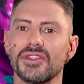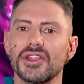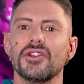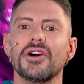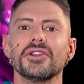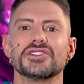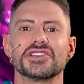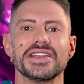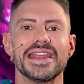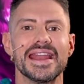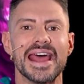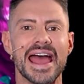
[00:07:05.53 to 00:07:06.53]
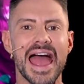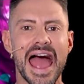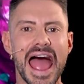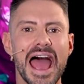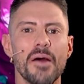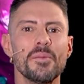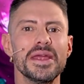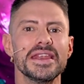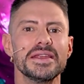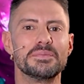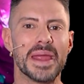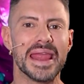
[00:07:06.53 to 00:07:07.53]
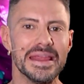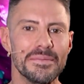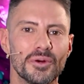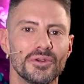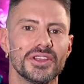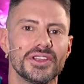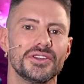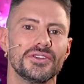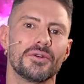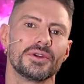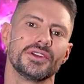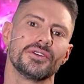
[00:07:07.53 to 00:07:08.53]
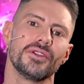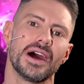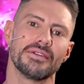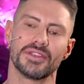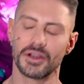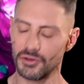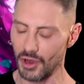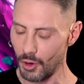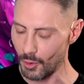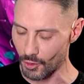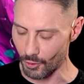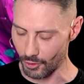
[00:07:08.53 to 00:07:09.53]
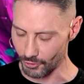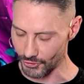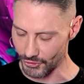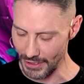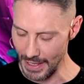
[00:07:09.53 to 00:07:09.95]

knowledge, and yet how many people do you know in your life that are know-it-alls?